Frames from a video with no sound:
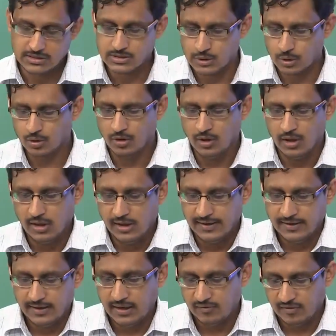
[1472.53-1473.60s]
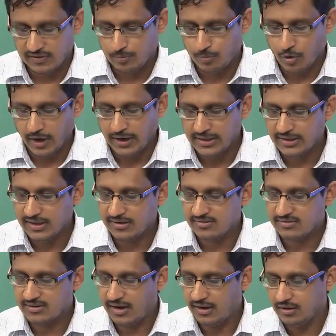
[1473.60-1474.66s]
So, anyway, the point here is
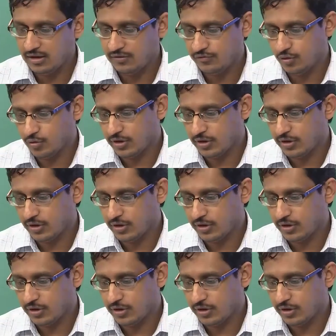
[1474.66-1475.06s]
that if you were